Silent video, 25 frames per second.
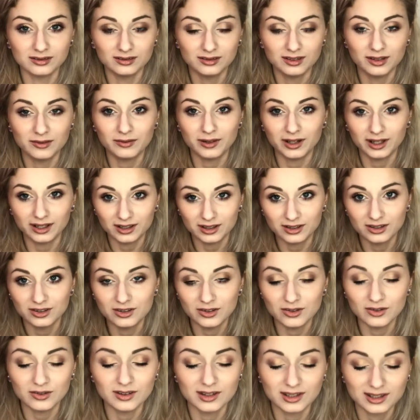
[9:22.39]
if I could
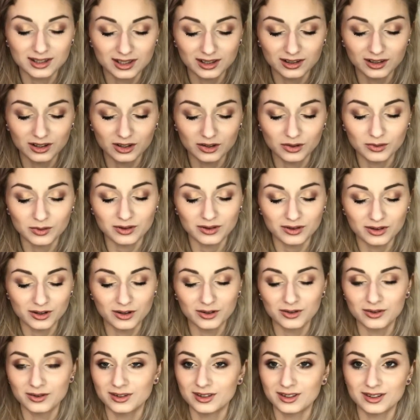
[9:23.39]
do this look with
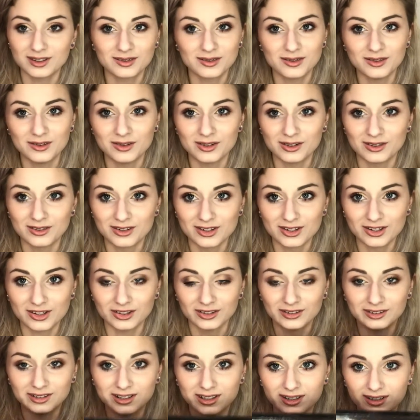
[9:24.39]
those, you can
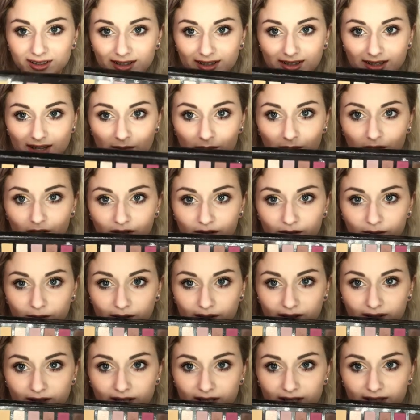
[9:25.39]
certainly get the same look
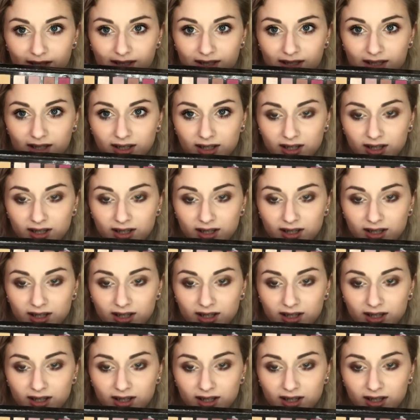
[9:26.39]
with this.